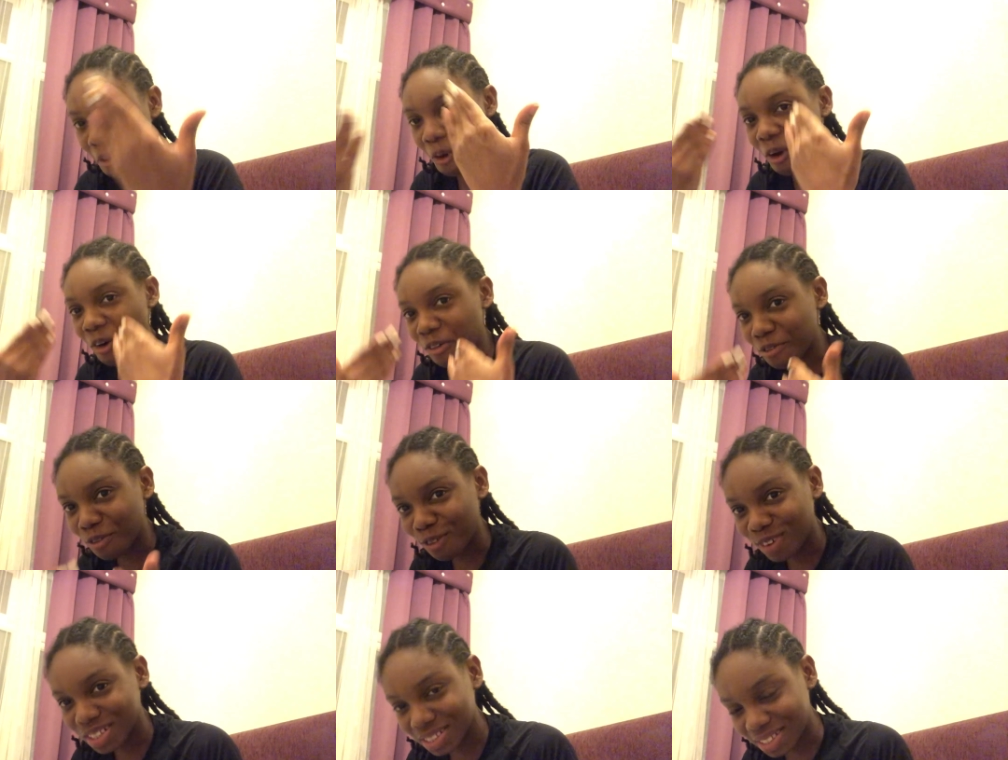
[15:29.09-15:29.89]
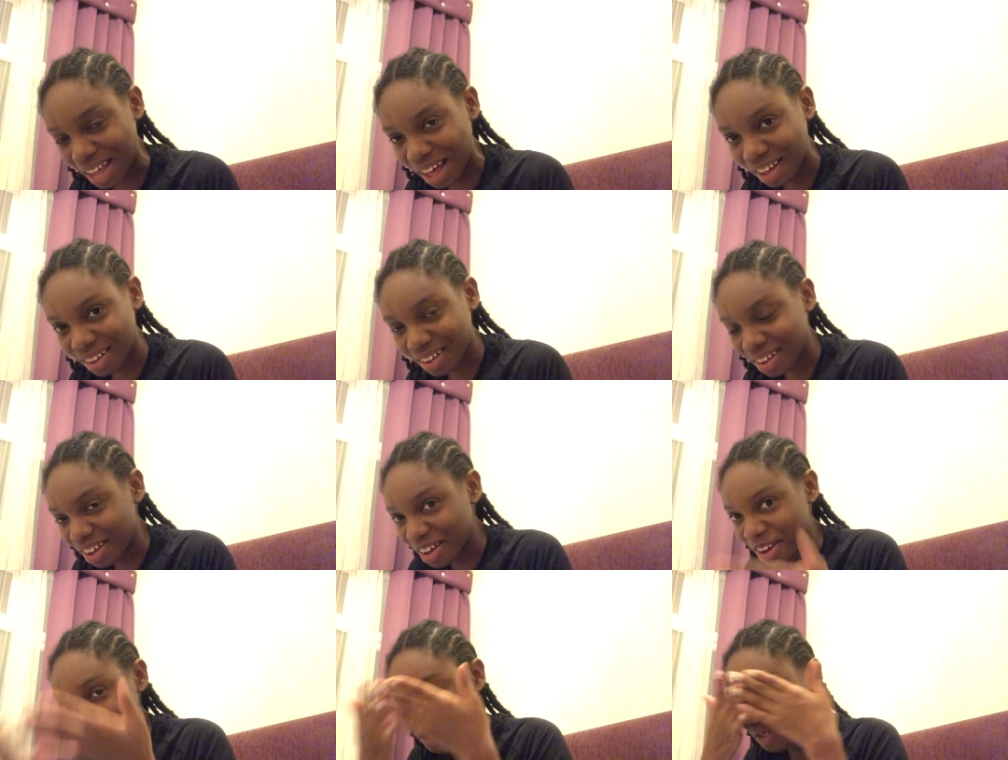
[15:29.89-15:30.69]
of water
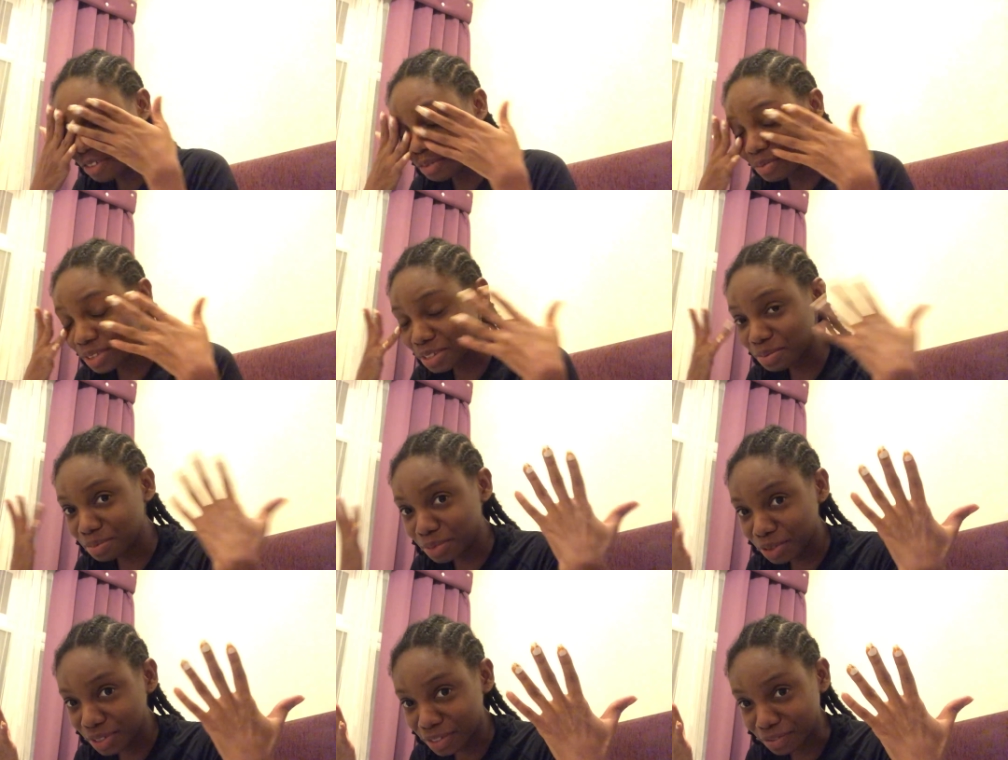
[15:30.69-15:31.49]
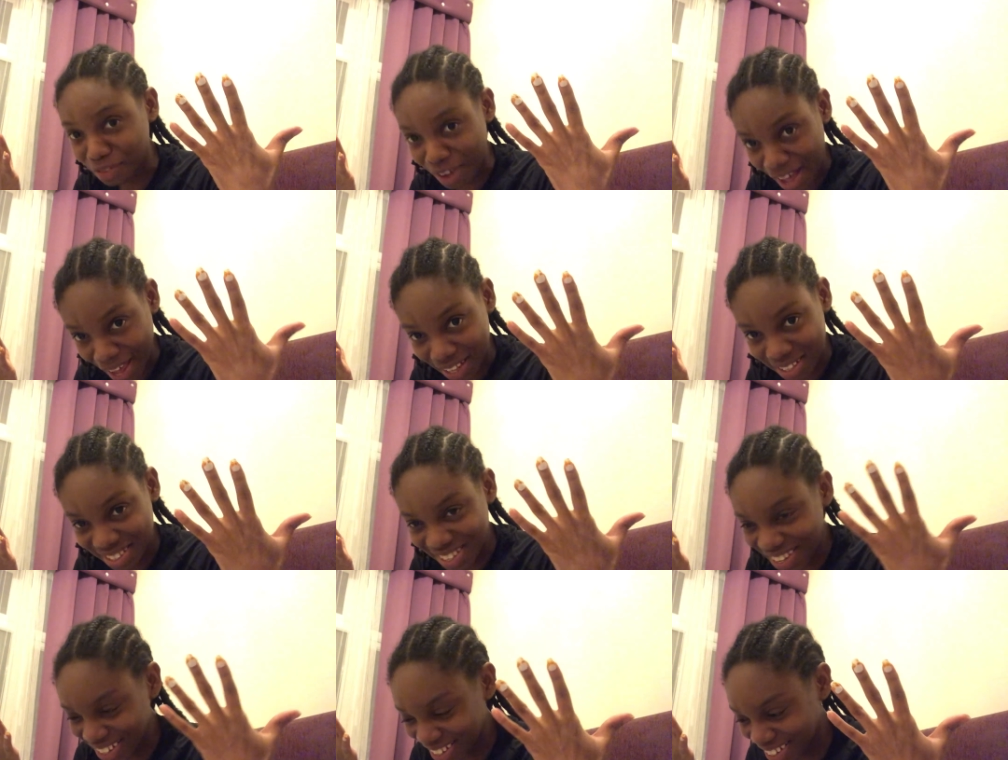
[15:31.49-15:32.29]
from this beautiful
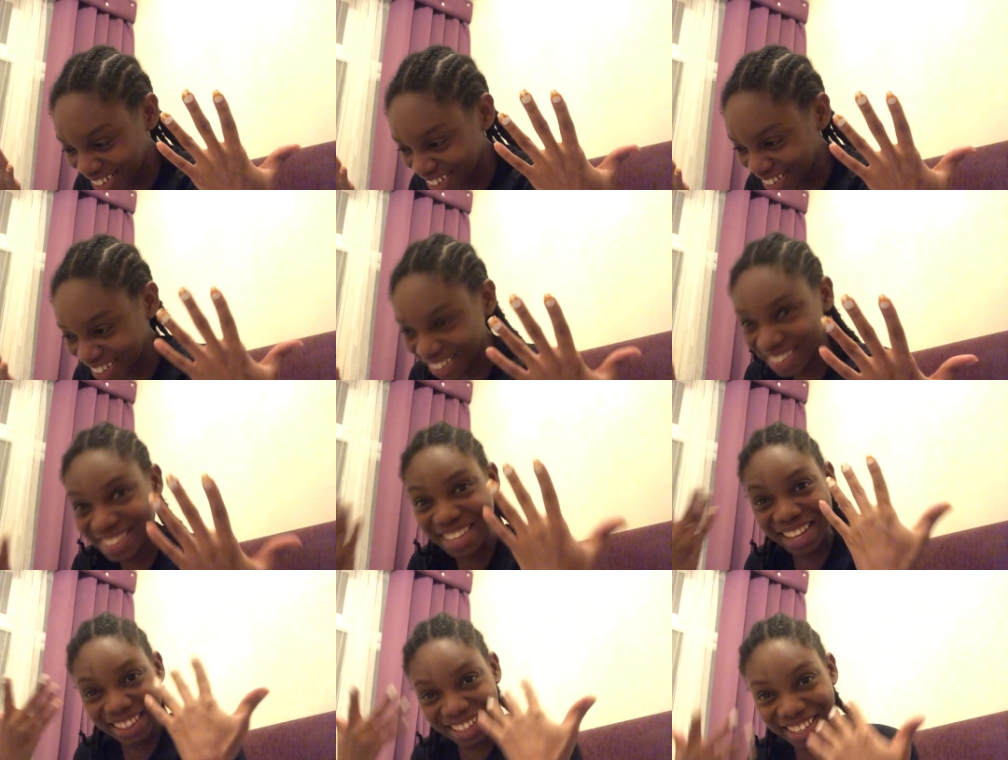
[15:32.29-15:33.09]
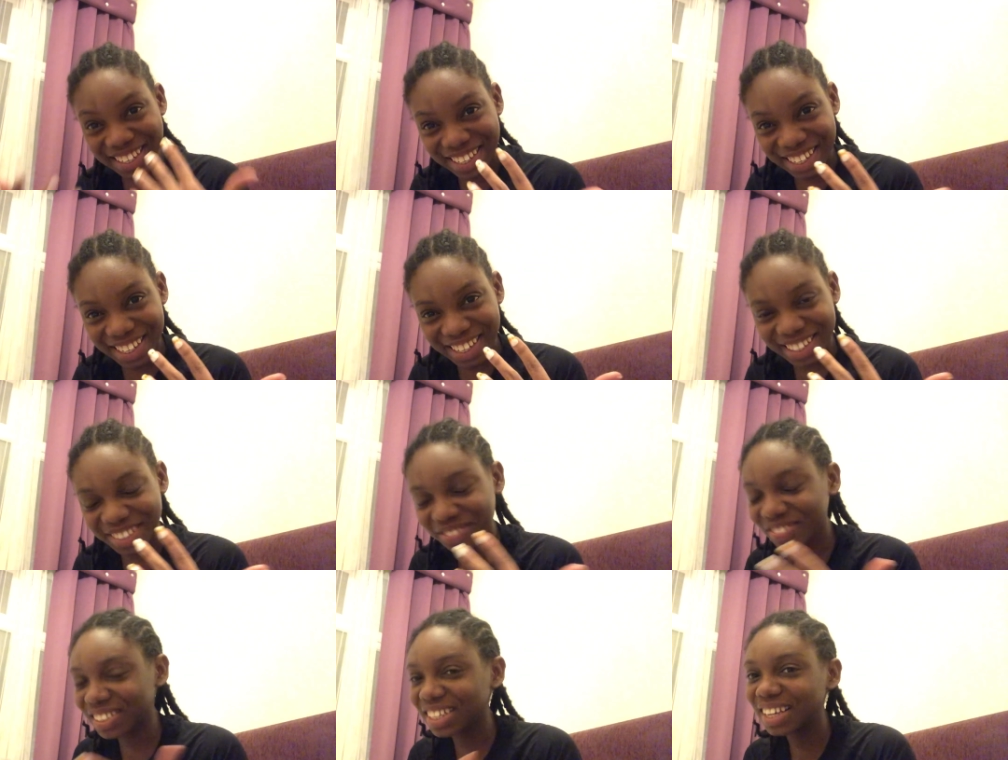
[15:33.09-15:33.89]
heights started again.
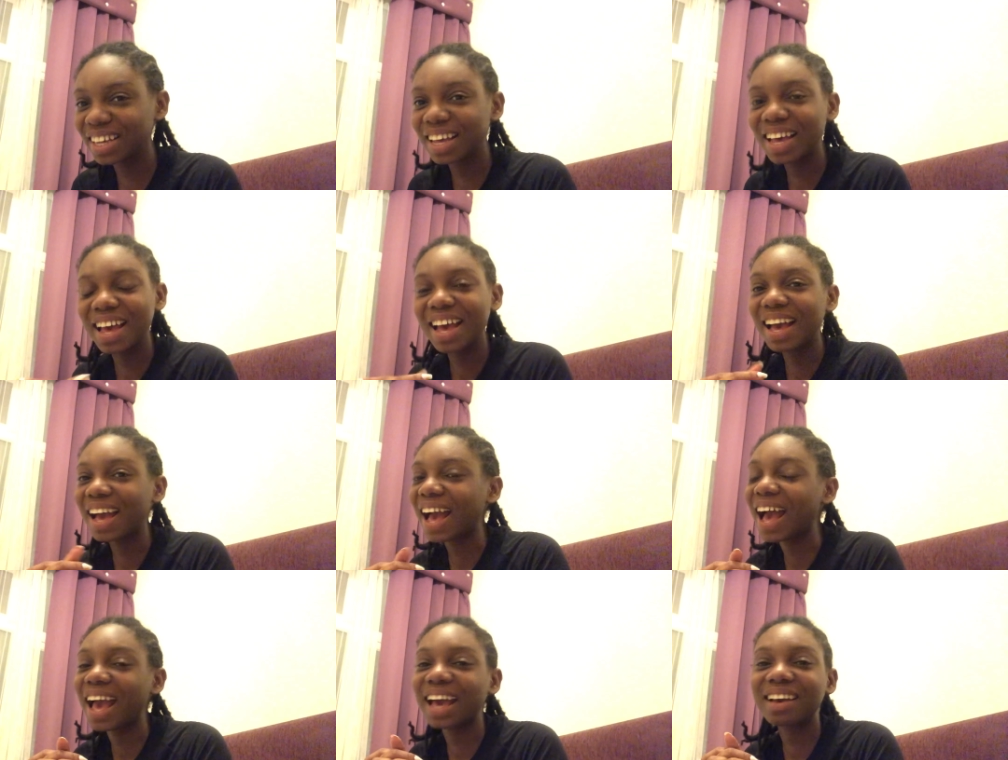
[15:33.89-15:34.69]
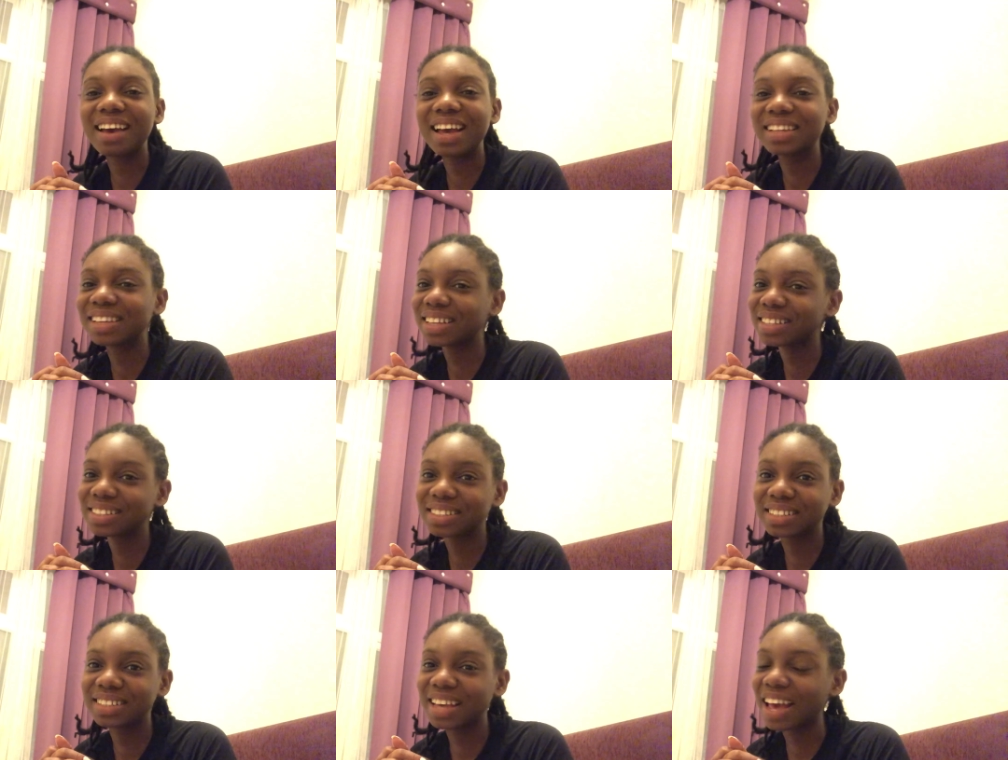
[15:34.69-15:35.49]
I cried
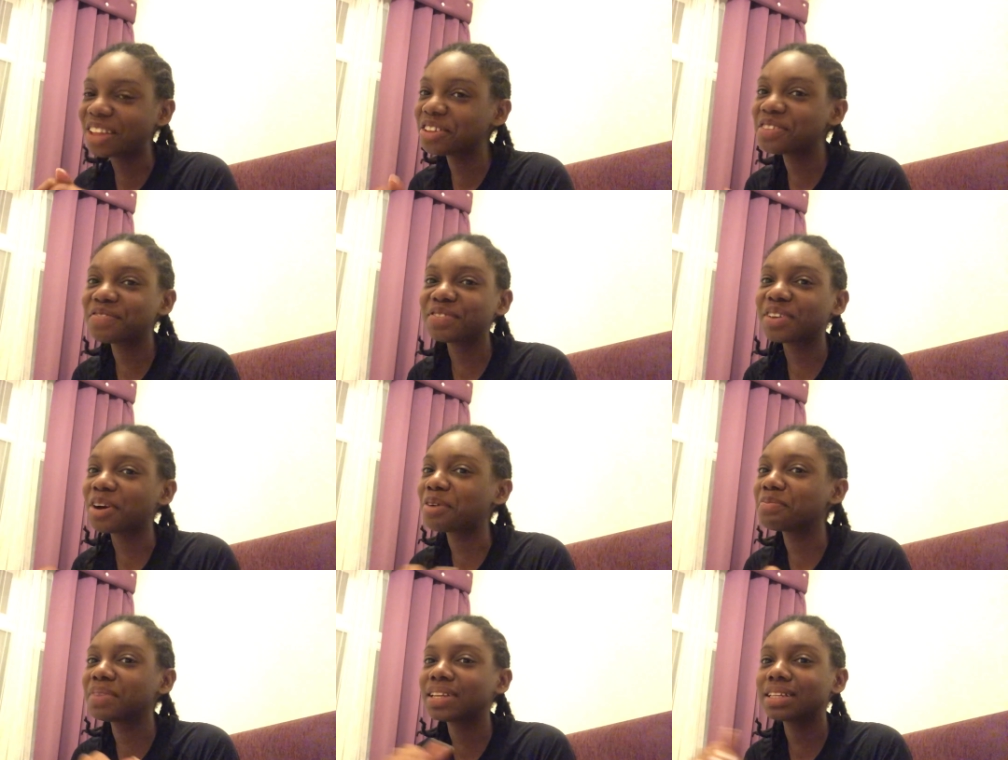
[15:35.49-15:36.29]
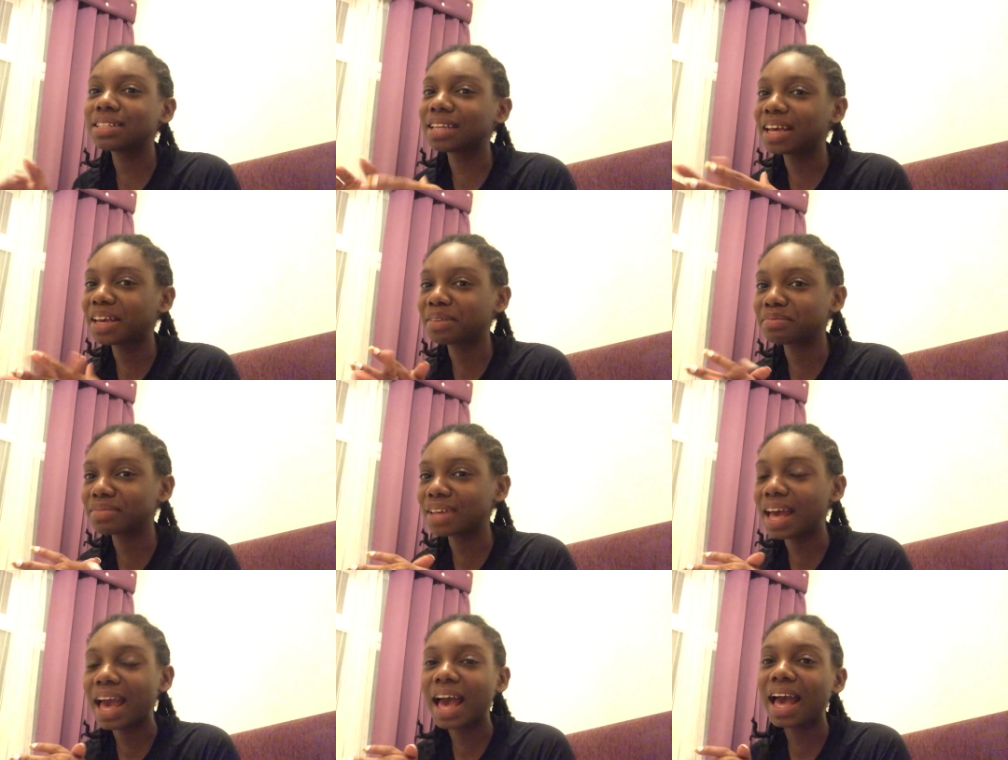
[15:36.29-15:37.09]
yesterday. I don't even know how many times.
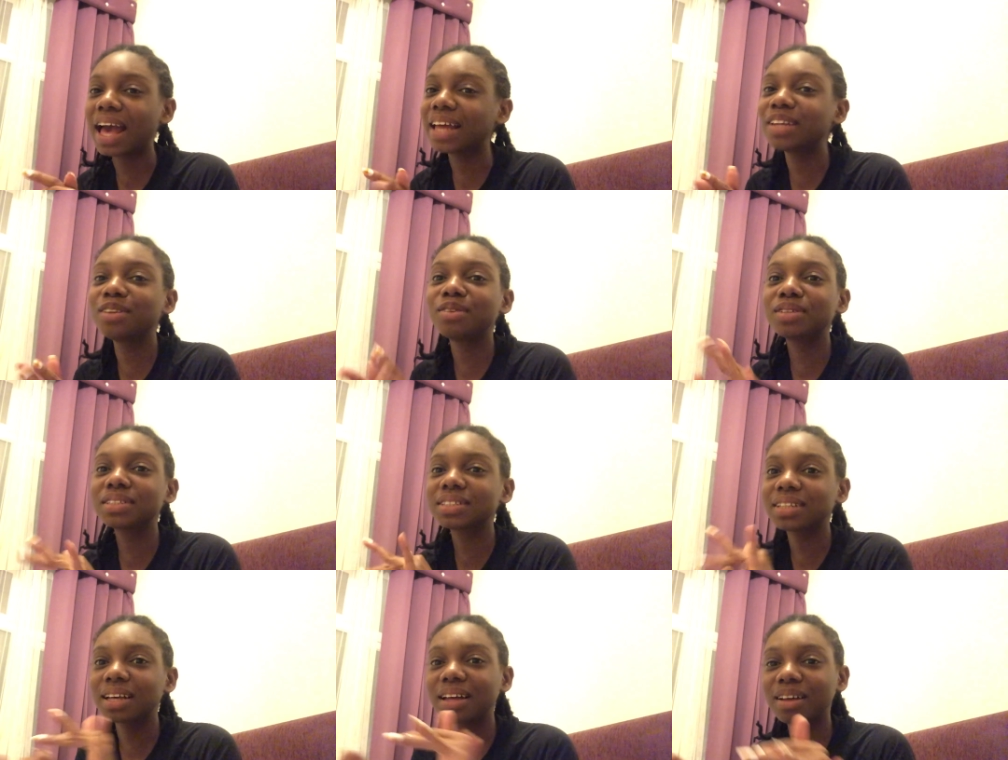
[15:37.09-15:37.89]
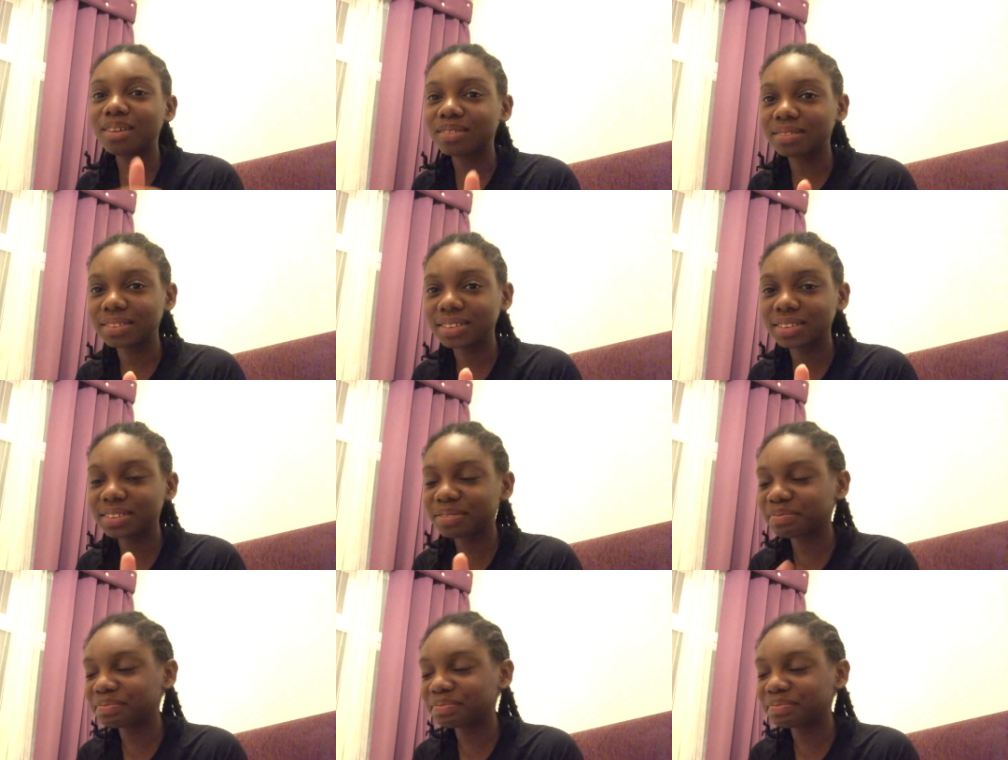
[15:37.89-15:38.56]
I lost count.